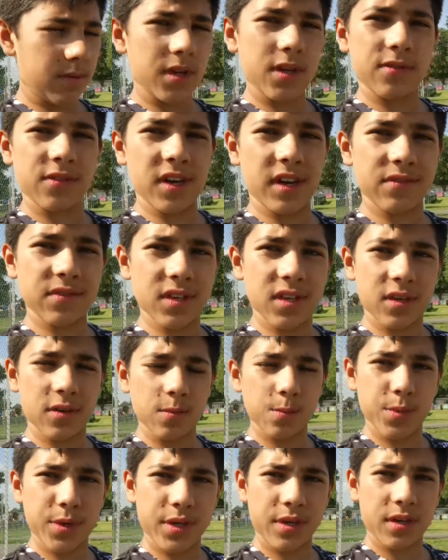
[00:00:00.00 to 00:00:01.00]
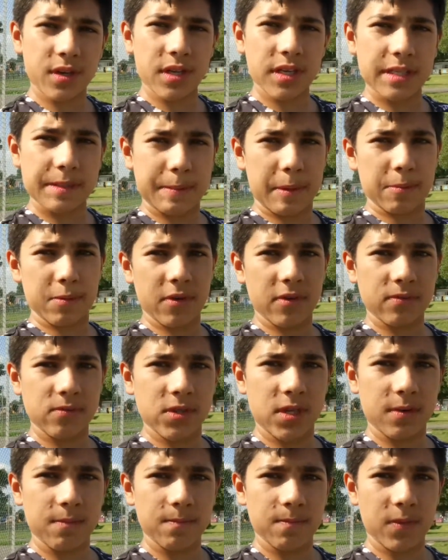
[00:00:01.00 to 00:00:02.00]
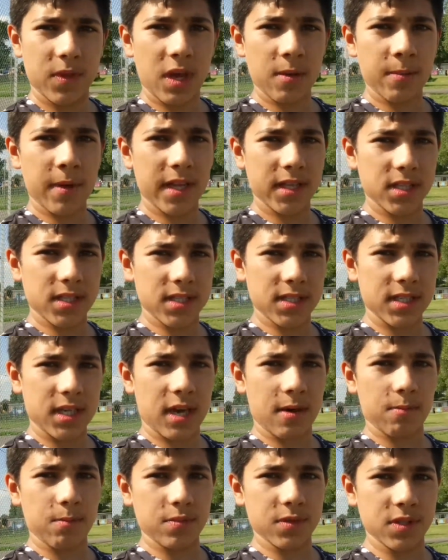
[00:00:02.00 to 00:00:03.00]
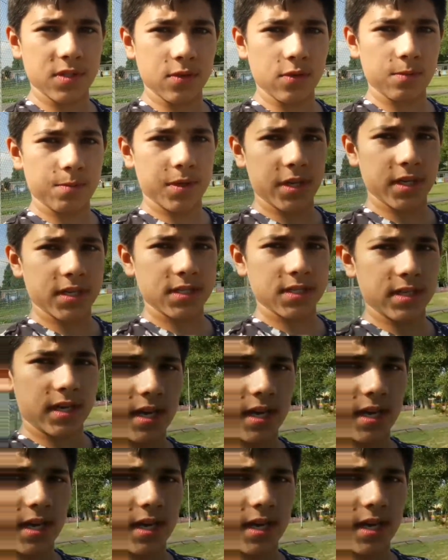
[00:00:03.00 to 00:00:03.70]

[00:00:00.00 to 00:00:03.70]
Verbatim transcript: if you haven't known, but it's my birthday. I'm at this camp resort place